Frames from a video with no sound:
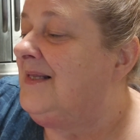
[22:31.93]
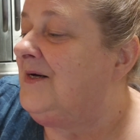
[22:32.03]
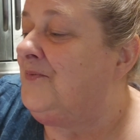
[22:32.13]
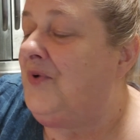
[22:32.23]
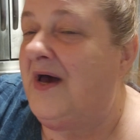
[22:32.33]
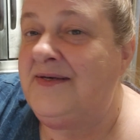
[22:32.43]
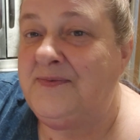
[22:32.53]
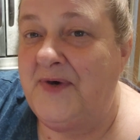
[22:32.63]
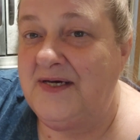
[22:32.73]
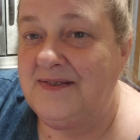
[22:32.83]
Their
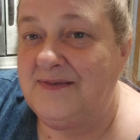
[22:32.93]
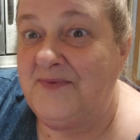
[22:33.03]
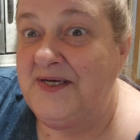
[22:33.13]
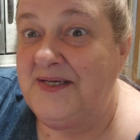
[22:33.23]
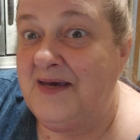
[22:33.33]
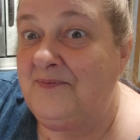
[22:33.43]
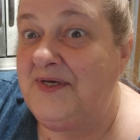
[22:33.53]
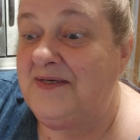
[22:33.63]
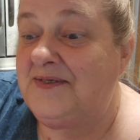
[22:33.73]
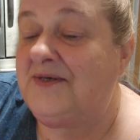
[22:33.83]
prospects might not
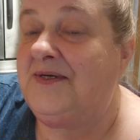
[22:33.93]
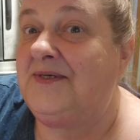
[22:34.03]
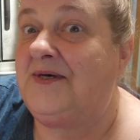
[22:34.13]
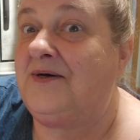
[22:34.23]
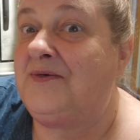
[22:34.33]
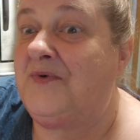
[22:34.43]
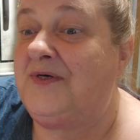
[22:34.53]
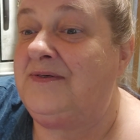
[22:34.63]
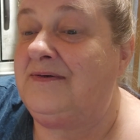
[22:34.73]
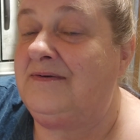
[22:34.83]
be as good as ours
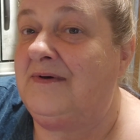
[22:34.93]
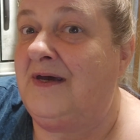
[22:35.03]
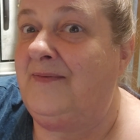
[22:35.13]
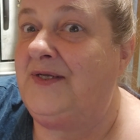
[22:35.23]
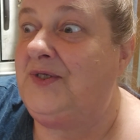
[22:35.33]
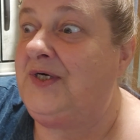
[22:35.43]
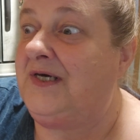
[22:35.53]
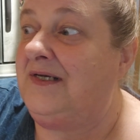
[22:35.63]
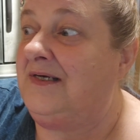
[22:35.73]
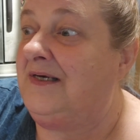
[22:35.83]
was. I mean, look
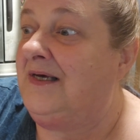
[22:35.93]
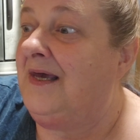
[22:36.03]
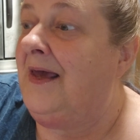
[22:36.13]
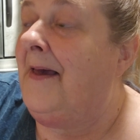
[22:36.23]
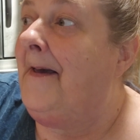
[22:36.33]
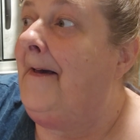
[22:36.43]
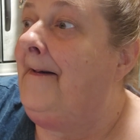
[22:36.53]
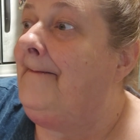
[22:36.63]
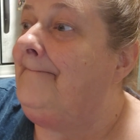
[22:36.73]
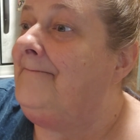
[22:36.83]
at
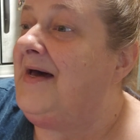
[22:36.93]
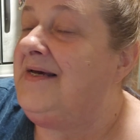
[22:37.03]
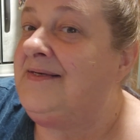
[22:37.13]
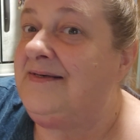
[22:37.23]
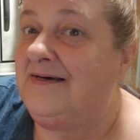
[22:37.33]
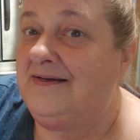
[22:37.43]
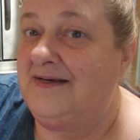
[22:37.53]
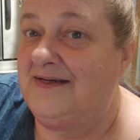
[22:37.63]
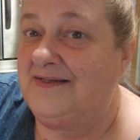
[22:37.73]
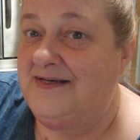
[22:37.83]
my son
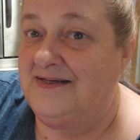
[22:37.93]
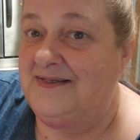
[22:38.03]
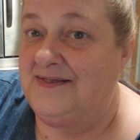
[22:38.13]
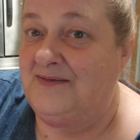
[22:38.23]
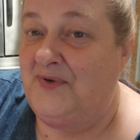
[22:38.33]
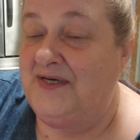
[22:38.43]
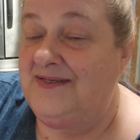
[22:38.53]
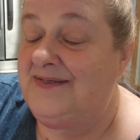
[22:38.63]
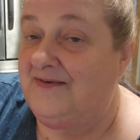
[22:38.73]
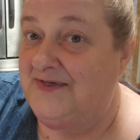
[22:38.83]
in Tennessee
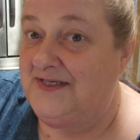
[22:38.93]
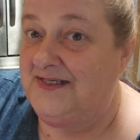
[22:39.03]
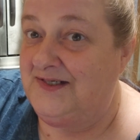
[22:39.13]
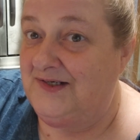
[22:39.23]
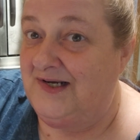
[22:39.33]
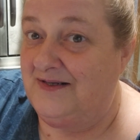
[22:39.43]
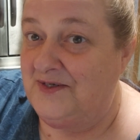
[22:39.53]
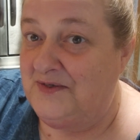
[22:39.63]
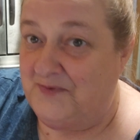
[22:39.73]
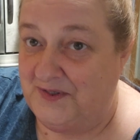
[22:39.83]
pays
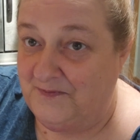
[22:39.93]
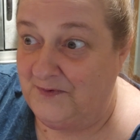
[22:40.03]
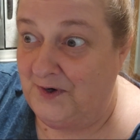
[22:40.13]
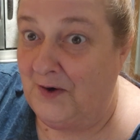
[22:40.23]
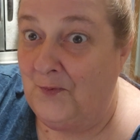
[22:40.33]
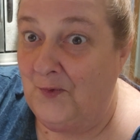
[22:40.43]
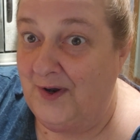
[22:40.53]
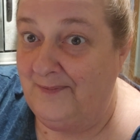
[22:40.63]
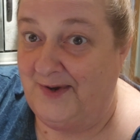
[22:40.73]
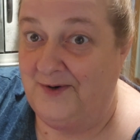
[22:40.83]
$1,700 a month for a
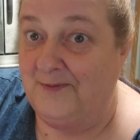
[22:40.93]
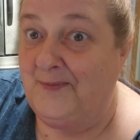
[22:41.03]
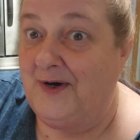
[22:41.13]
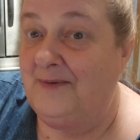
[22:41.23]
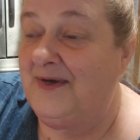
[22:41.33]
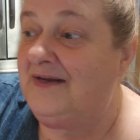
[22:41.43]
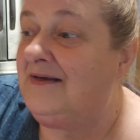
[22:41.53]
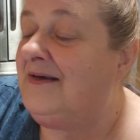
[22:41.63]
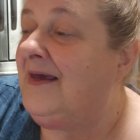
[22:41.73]
one-bedroom apartment.